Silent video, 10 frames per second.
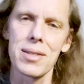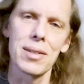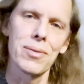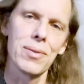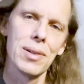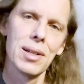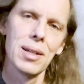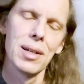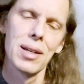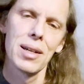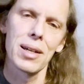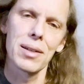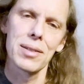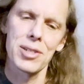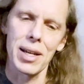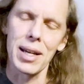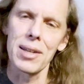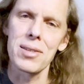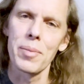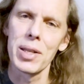to check
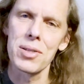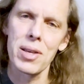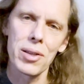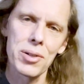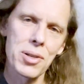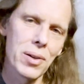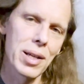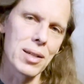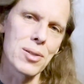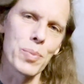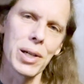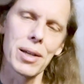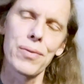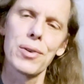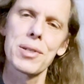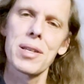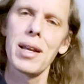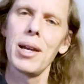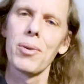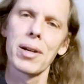out some of those other tunings. But for
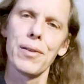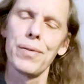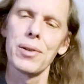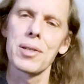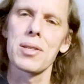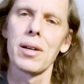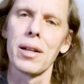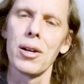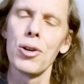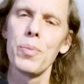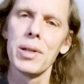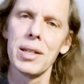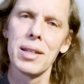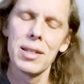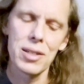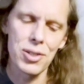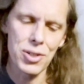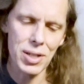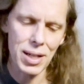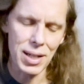today, we're going to focus on Open
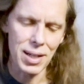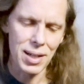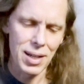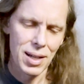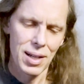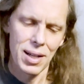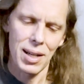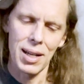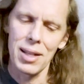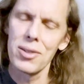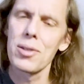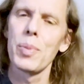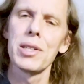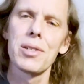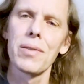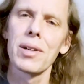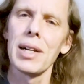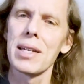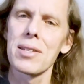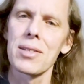G. And there's a bunch of
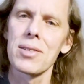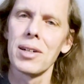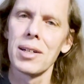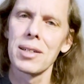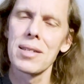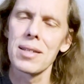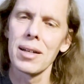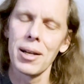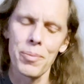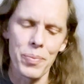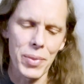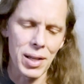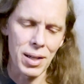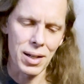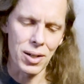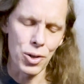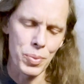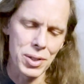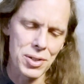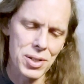classic songs in
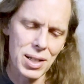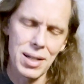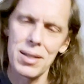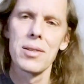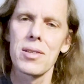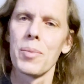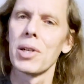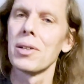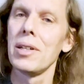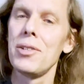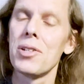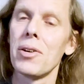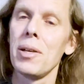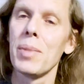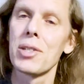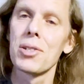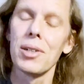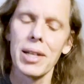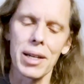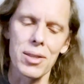Open G, some early Joni
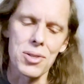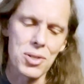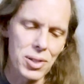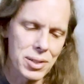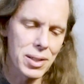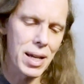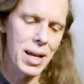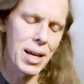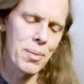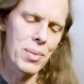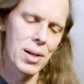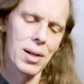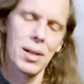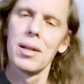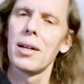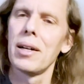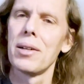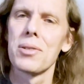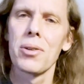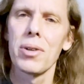Mitchell like The Circle Game.
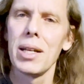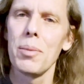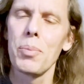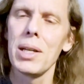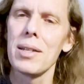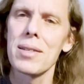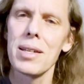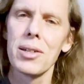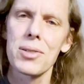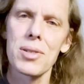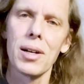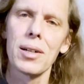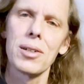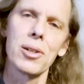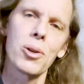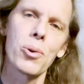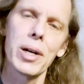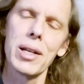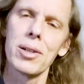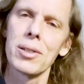There's a great Pete Seeger song called
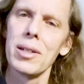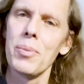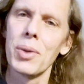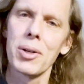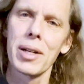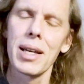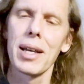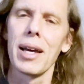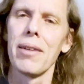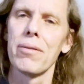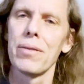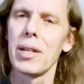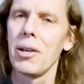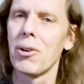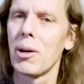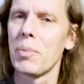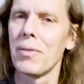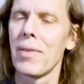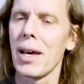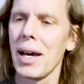Quite Early Morning. I have a video up
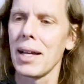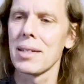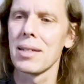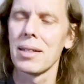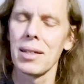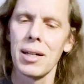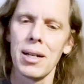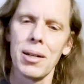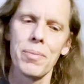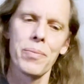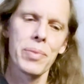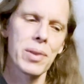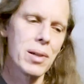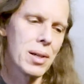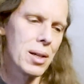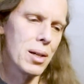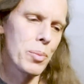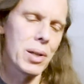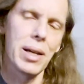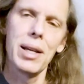of that.
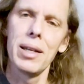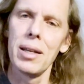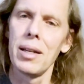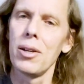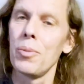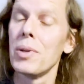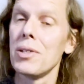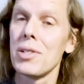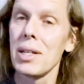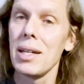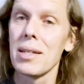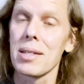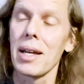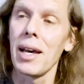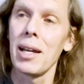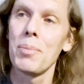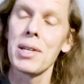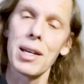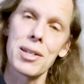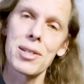Played in Open G as an
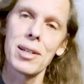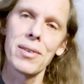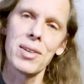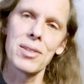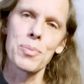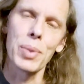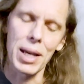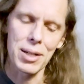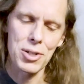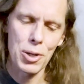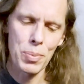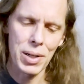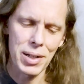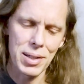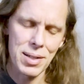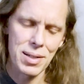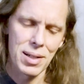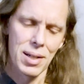adaptation of his banjo part.